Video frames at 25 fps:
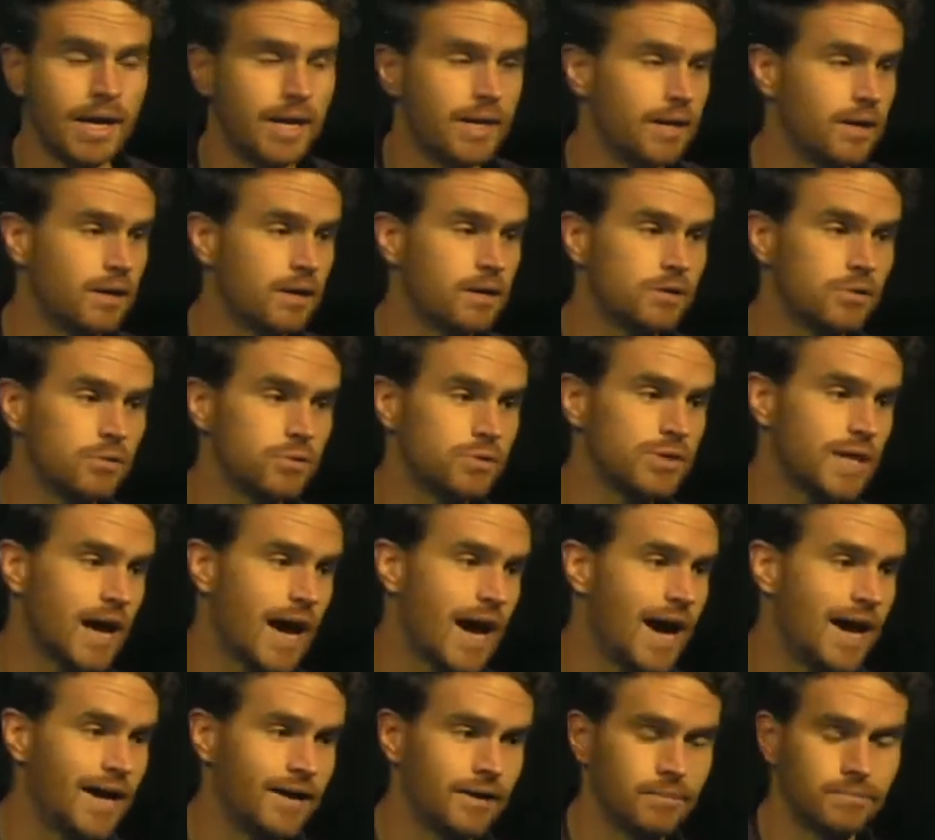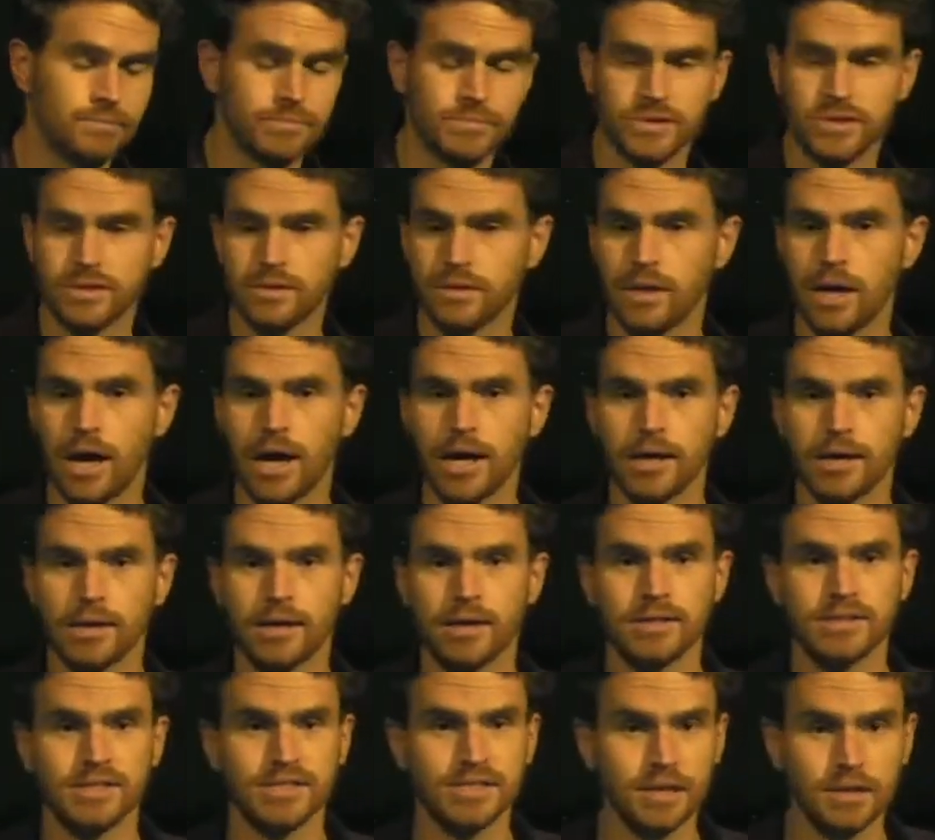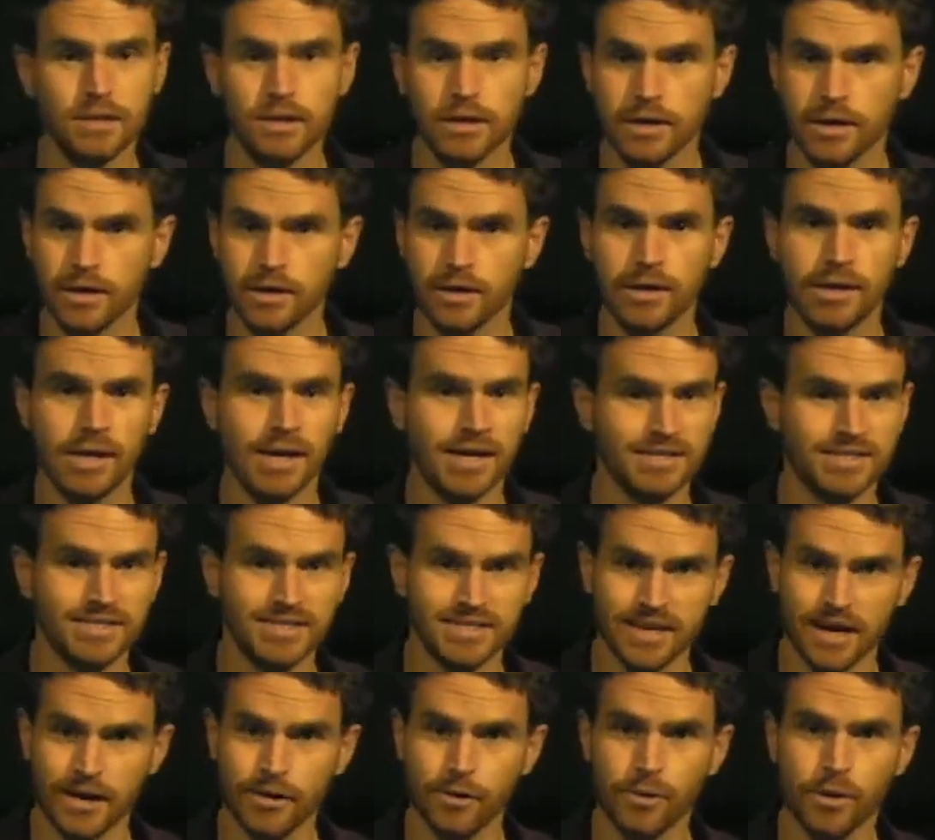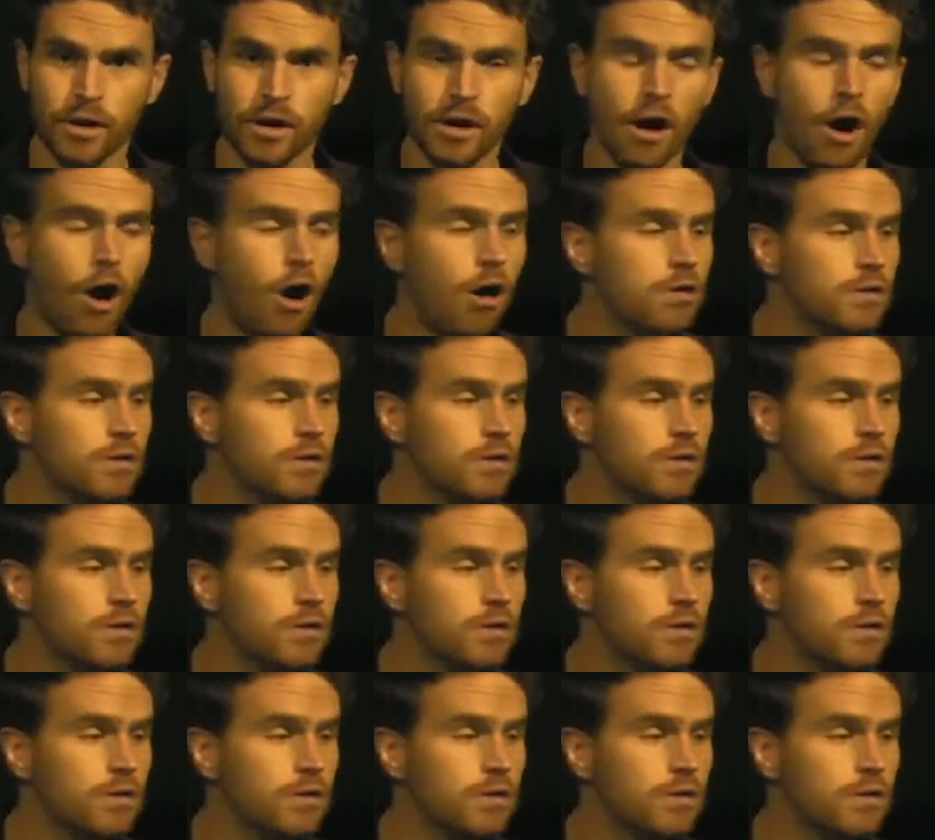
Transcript: it includes atoms like silicon, etc.